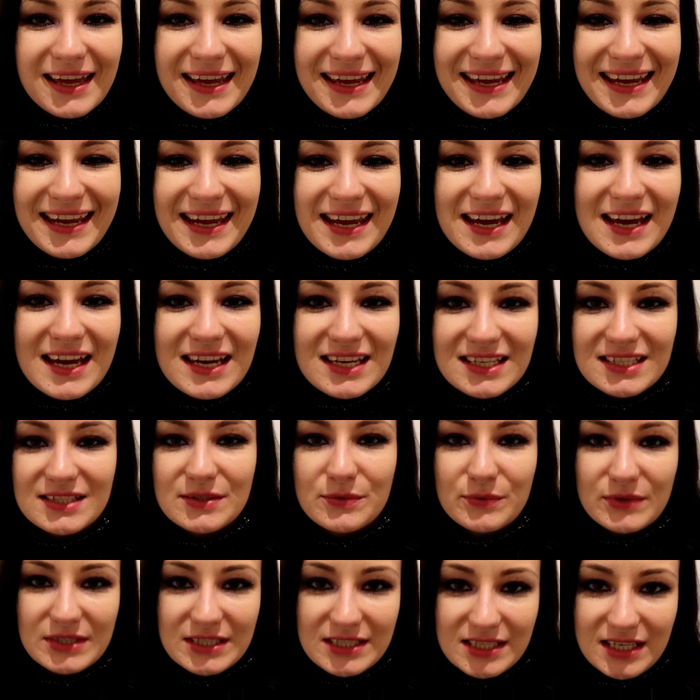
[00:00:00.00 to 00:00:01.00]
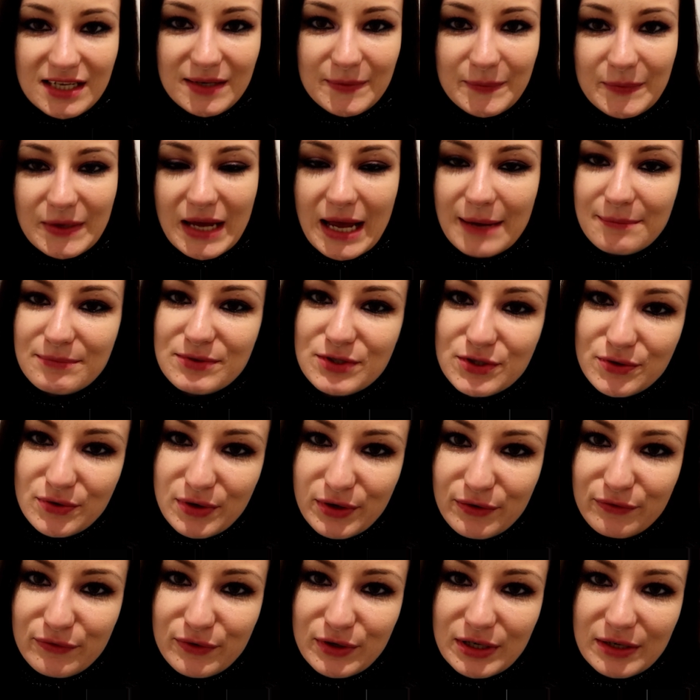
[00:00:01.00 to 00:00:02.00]
Hey guys, what's up? I'm
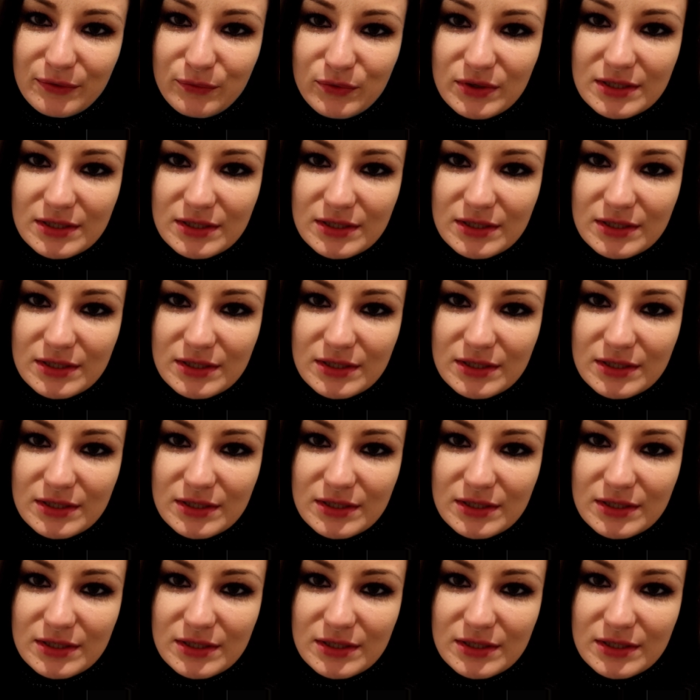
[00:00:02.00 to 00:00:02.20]
sorry for the